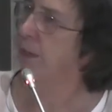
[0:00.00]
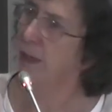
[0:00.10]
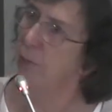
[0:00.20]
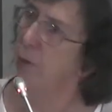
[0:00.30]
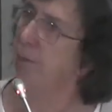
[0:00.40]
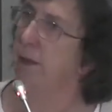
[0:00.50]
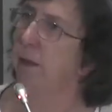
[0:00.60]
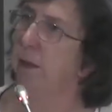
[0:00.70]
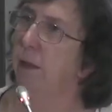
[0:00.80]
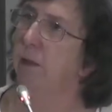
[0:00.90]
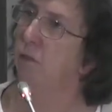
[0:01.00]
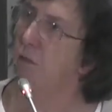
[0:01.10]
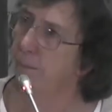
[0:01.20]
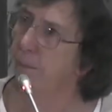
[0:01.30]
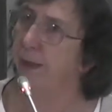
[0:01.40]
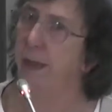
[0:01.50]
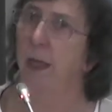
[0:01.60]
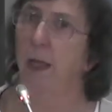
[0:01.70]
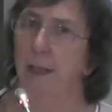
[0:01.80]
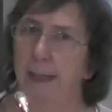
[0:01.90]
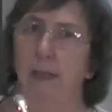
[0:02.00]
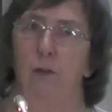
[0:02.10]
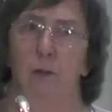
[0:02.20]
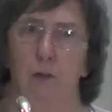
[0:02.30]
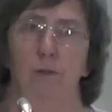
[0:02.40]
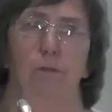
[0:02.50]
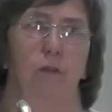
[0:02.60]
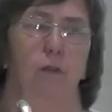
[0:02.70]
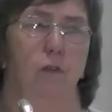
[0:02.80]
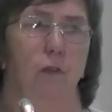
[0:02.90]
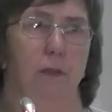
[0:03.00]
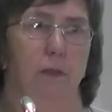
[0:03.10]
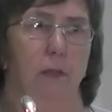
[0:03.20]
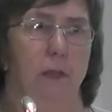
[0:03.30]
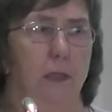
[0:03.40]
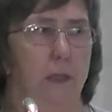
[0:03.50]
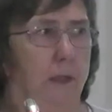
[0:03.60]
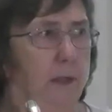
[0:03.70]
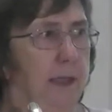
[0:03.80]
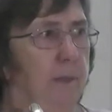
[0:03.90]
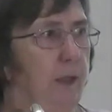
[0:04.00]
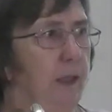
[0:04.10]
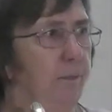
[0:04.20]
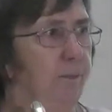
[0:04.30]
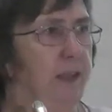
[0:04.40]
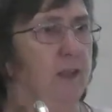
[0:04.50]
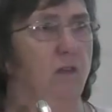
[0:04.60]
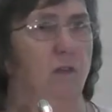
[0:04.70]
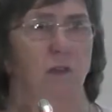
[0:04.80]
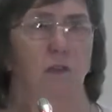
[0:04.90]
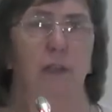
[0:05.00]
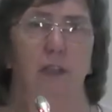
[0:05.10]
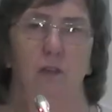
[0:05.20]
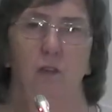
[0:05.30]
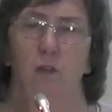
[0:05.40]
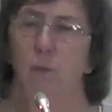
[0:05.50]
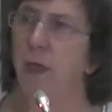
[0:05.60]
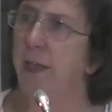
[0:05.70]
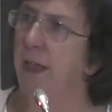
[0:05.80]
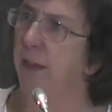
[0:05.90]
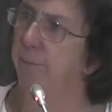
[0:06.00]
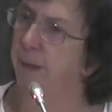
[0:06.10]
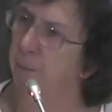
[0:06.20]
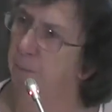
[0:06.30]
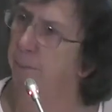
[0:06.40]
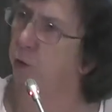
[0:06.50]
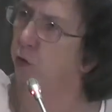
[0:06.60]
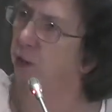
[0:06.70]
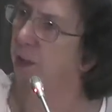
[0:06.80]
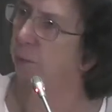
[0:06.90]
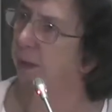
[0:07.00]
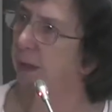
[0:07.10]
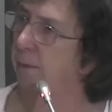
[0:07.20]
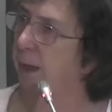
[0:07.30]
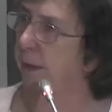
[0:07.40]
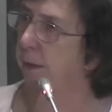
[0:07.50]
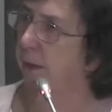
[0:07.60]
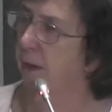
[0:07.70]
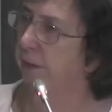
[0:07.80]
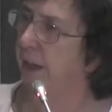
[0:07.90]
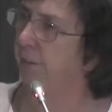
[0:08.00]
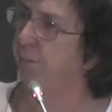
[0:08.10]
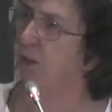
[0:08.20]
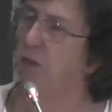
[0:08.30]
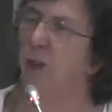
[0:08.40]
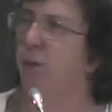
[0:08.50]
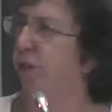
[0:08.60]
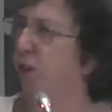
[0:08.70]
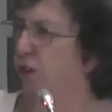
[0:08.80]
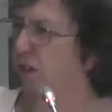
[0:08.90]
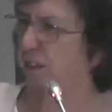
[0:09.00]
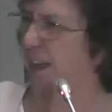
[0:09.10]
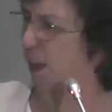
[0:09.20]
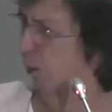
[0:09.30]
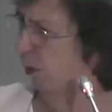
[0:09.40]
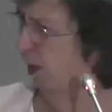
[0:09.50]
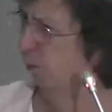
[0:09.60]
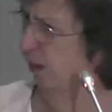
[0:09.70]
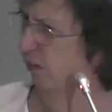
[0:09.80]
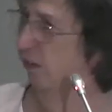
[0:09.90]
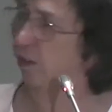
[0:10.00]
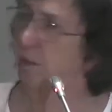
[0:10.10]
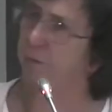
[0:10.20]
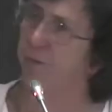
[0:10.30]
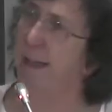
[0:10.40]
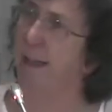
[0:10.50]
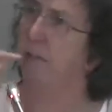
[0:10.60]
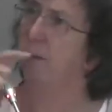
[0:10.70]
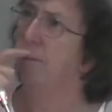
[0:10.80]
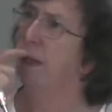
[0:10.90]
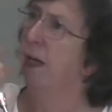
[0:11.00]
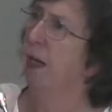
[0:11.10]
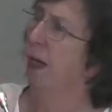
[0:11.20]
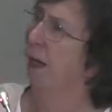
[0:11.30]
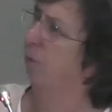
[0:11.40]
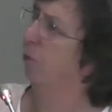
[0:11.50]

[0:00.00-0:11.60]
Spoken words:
Many women simply lack the confidence to do it. They will have been in situations where they'll have been put down by a man. They'll have been told, for goodness sake, why are we listening to you? In fact, I